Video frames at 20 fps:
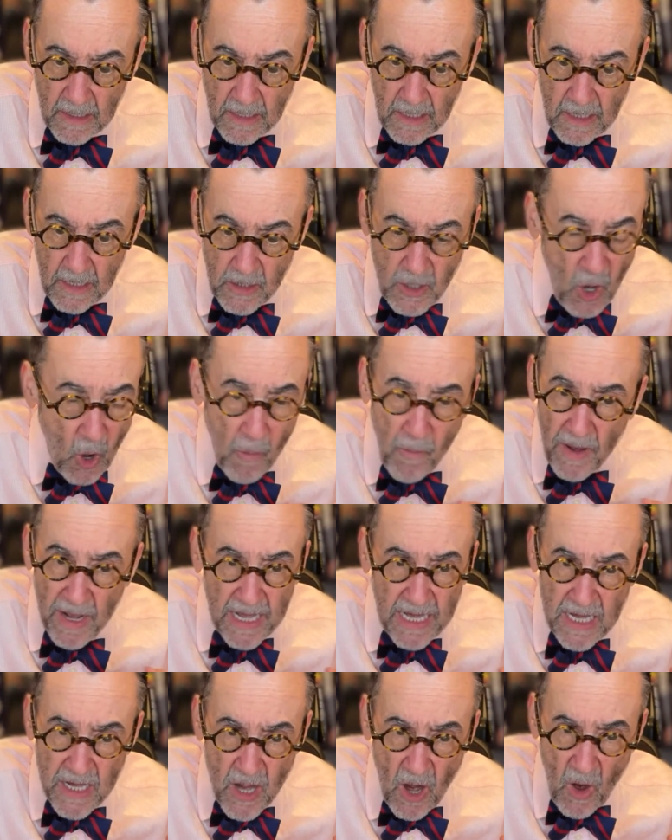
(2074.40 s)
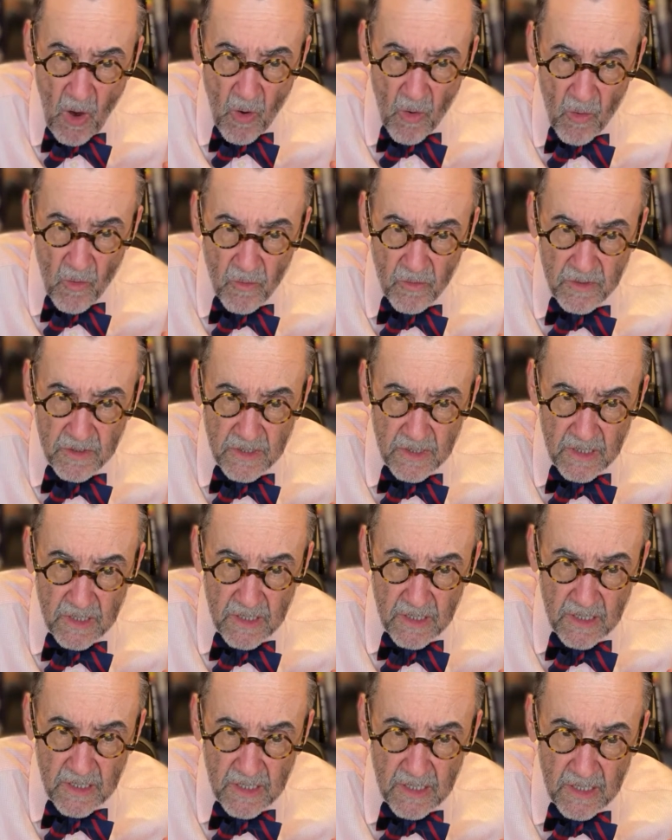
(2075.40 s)
Nobody knows.
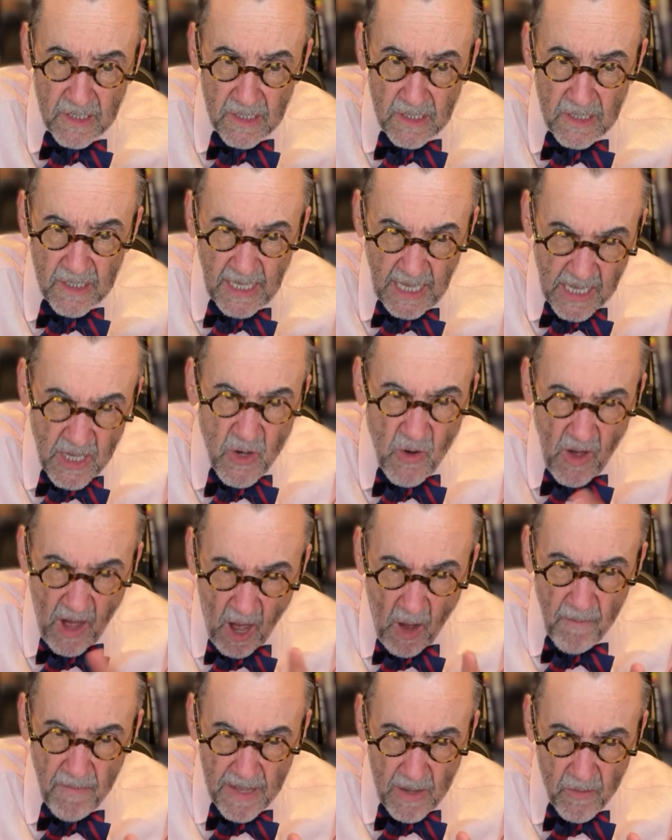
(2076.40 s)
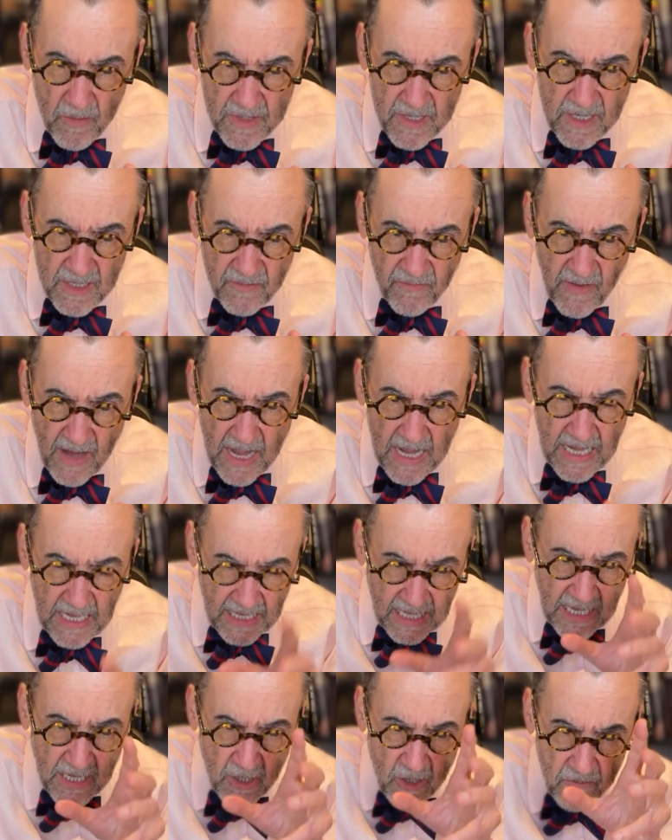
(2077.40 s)
Can you help me with this, Fani?
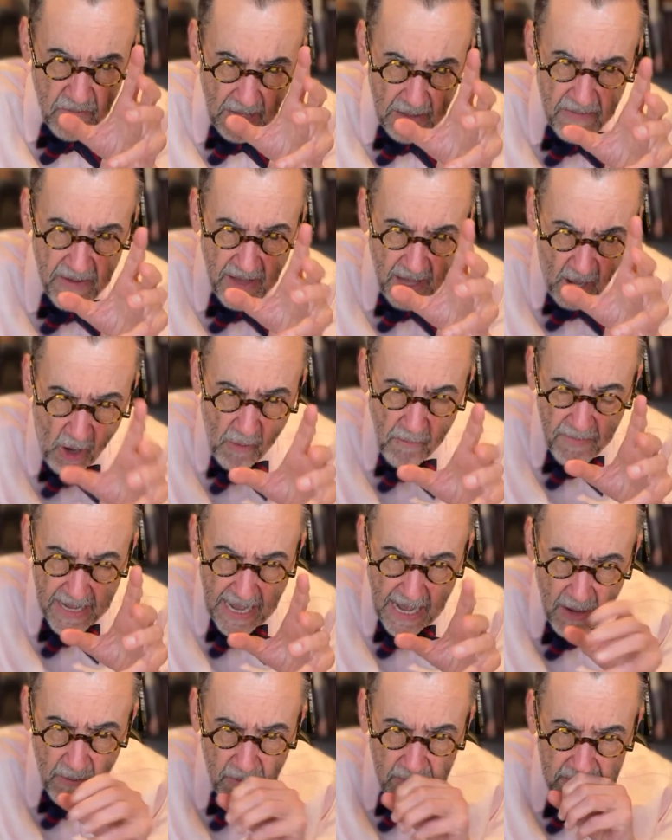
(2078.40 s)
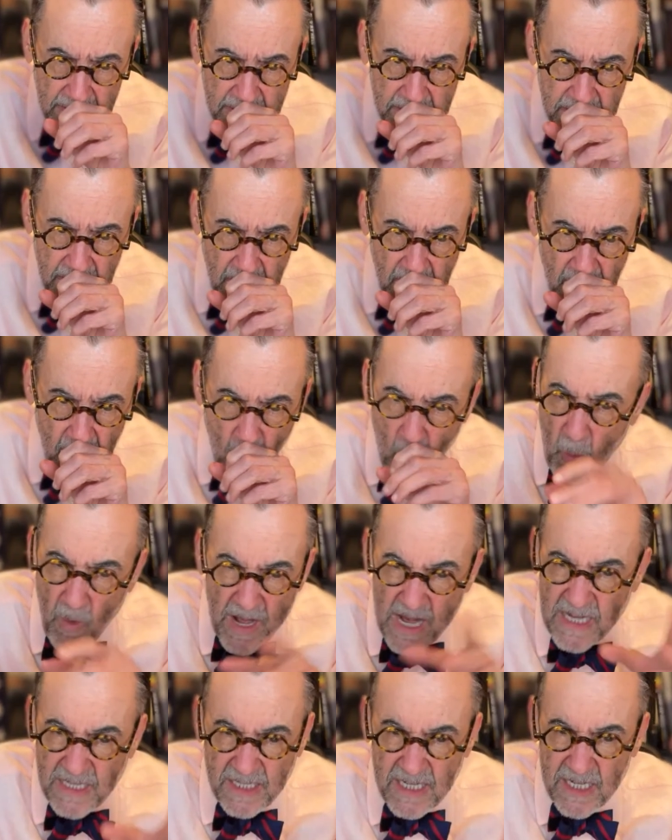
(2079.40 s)
Can you maybe help me out with this? What
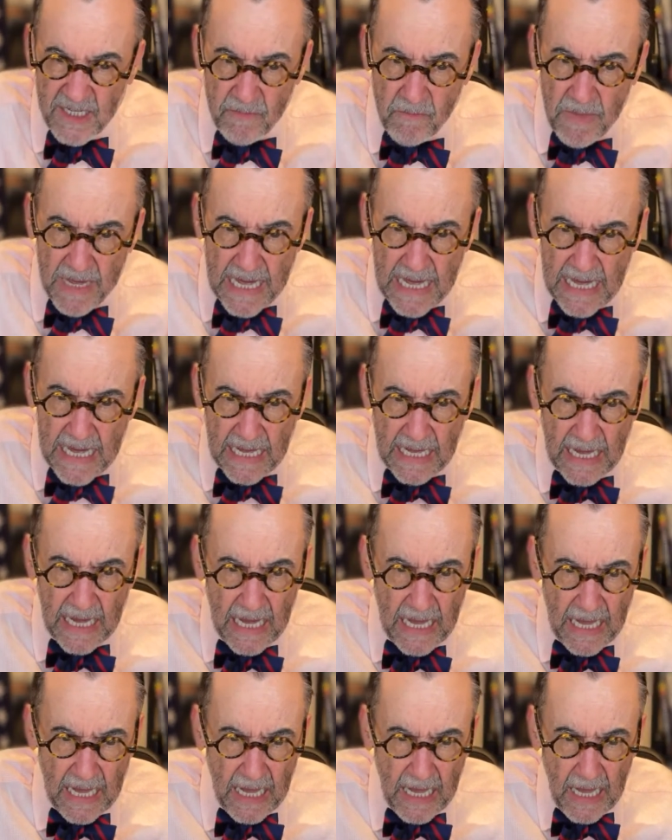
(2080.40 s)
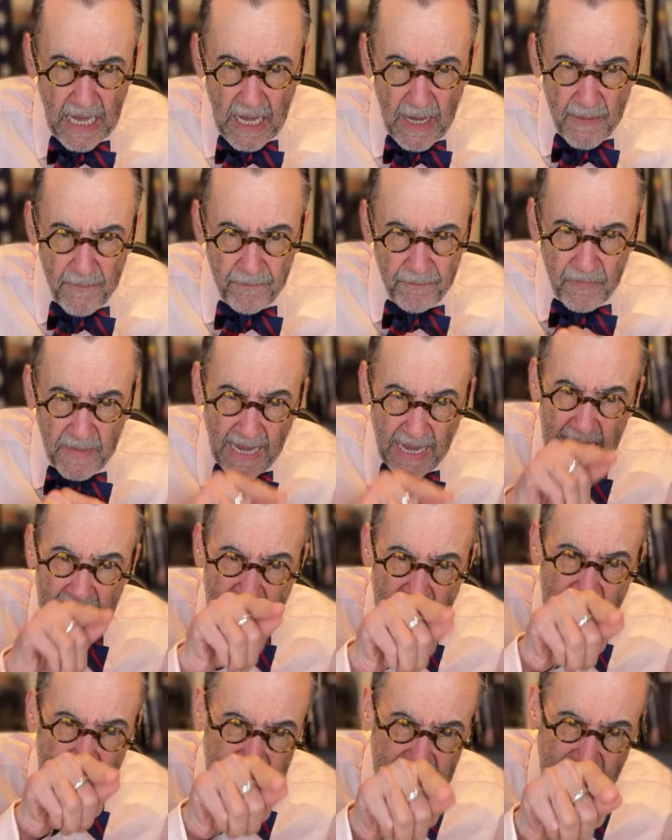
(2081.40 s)
does this mean? And
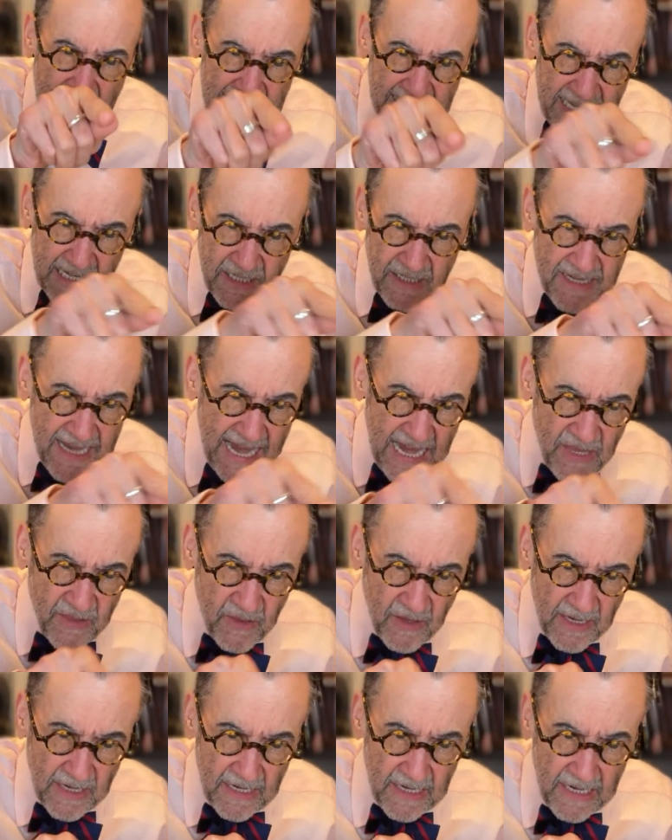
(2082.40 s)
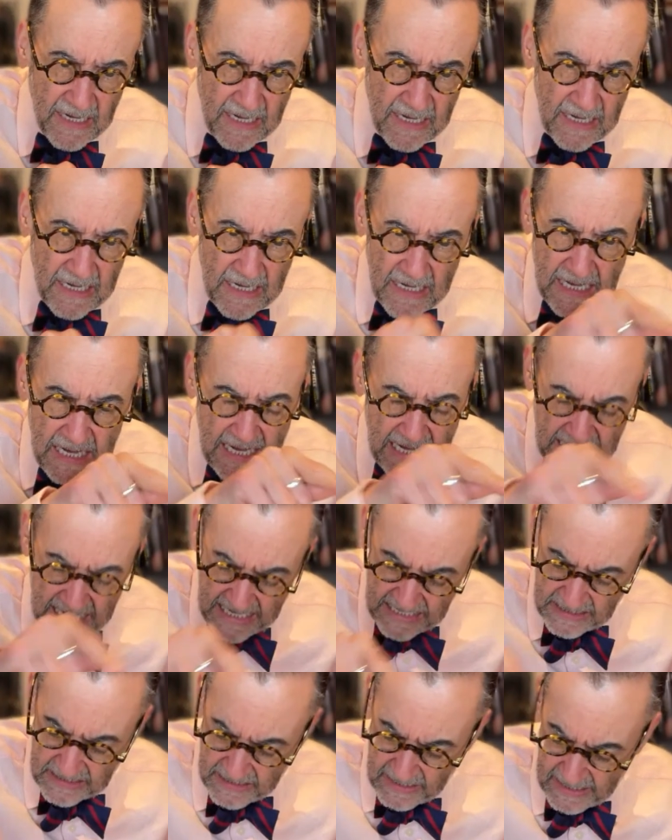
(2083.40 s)
and and this Nathan, he,
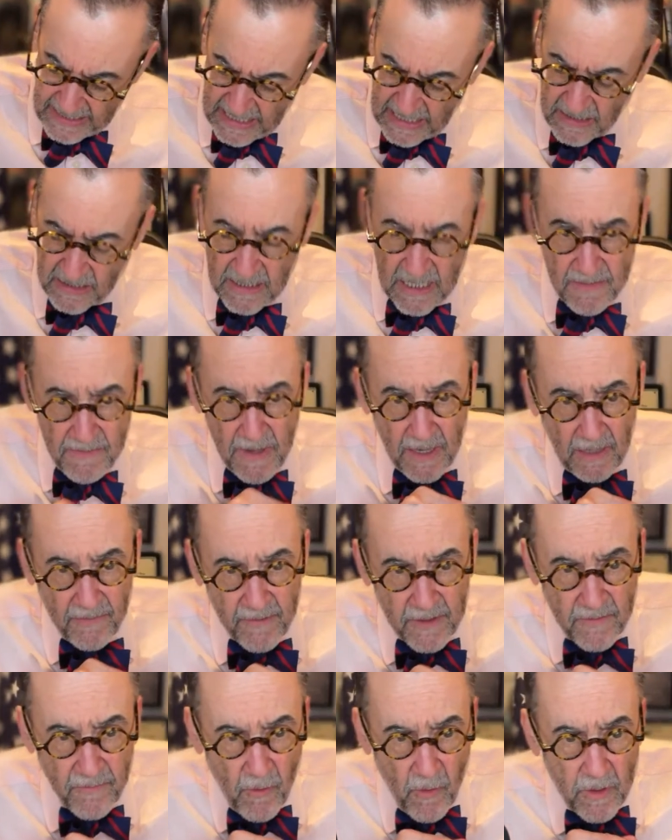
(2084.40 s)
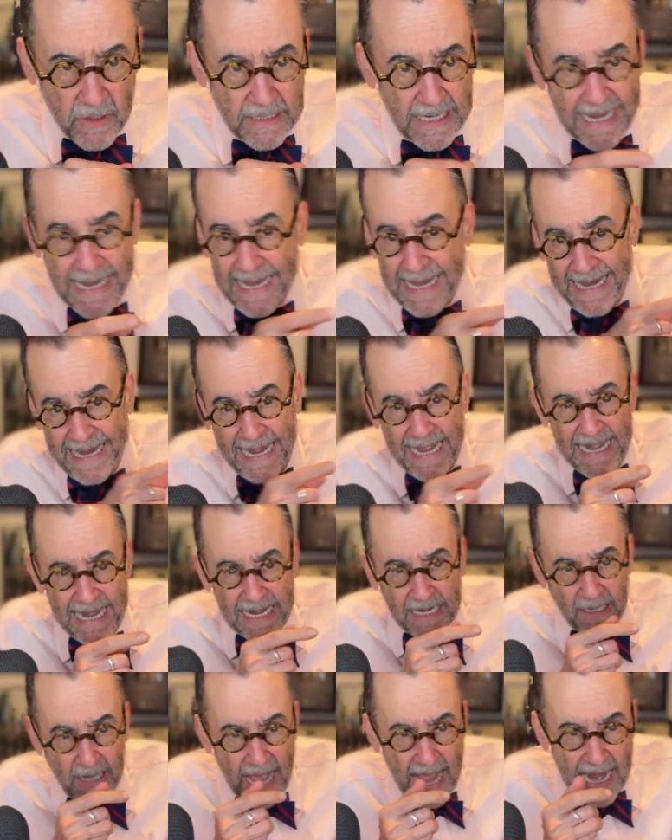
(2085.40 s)
he's he's in the middle of a divorce. He didn't
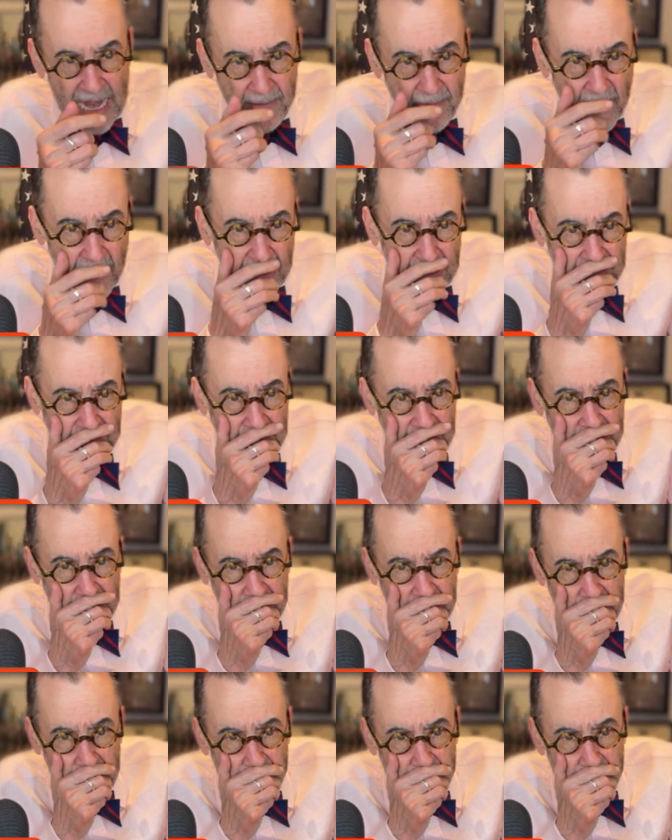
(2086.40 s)
lie about anything, did he?